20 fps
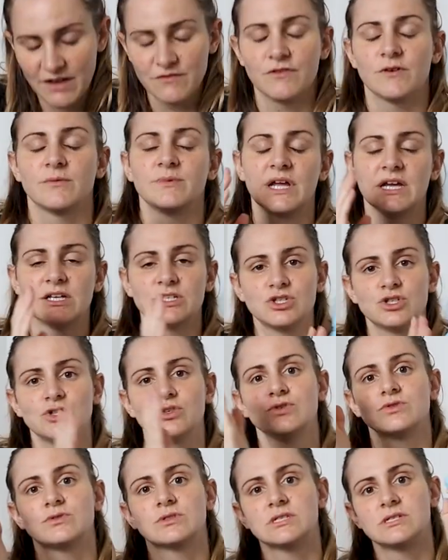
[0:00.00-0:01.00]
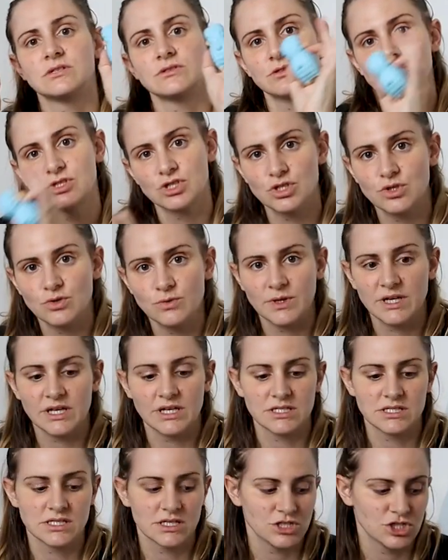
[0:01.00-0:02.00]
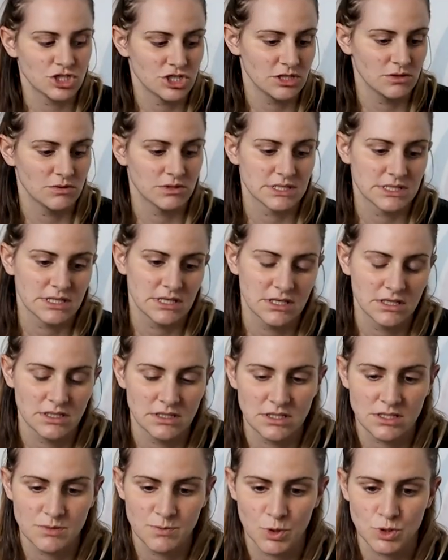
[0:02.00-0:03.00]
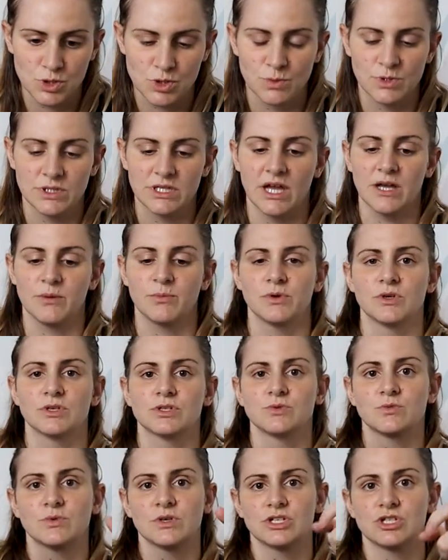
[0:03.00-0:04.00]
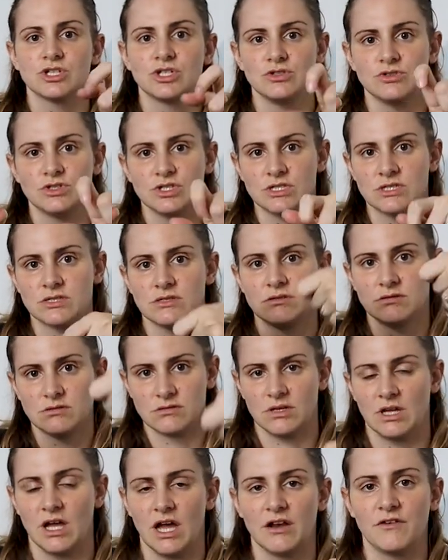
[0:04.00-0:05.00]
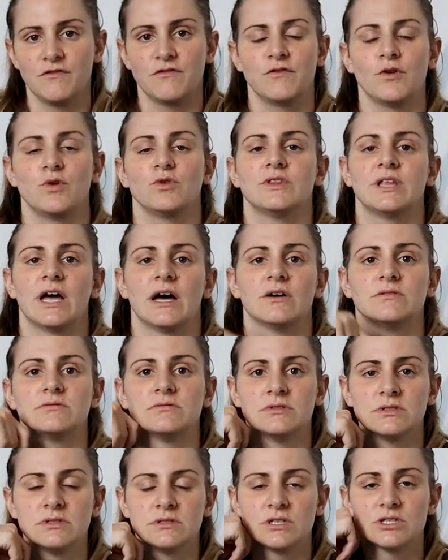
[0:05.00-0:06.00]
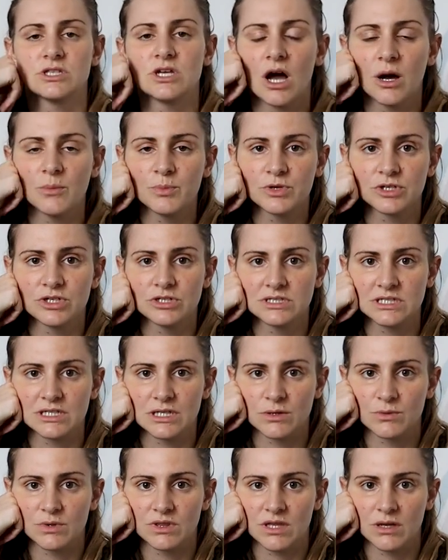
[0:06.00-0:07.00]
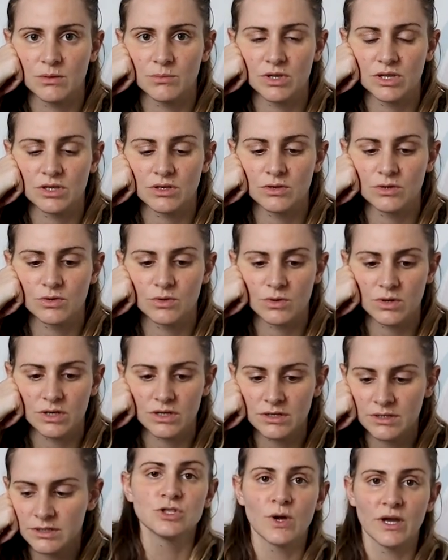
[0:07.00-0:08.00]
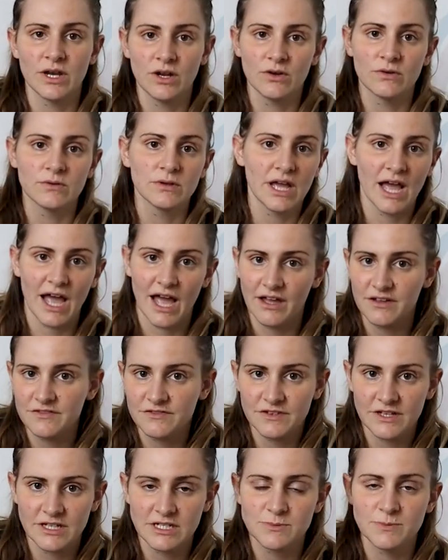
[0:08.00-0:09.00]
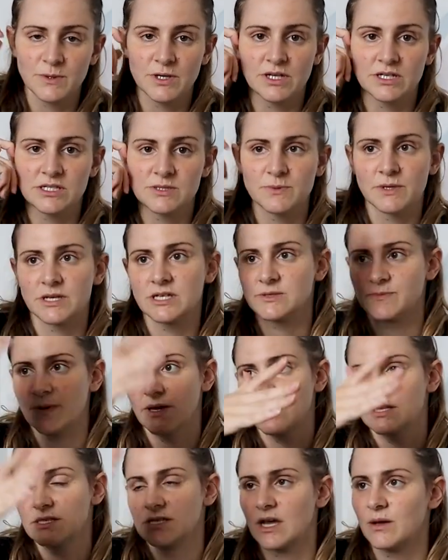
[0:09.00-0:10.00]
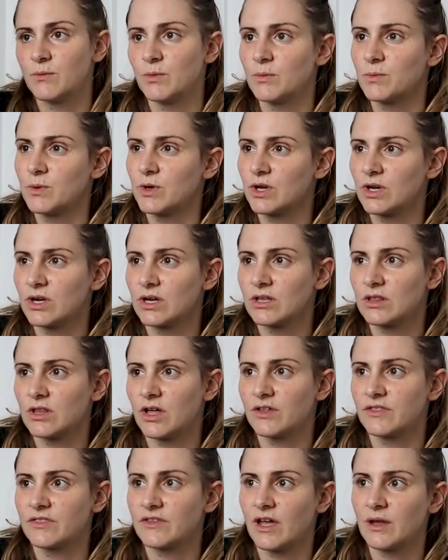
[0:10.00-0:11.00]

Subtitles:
and from day 2 to 2 weeks she was in disposable diapers, which you just kind of fold down the top when you're dealing with the umbilical cord. So I don't have experience because by the time we put her in cloth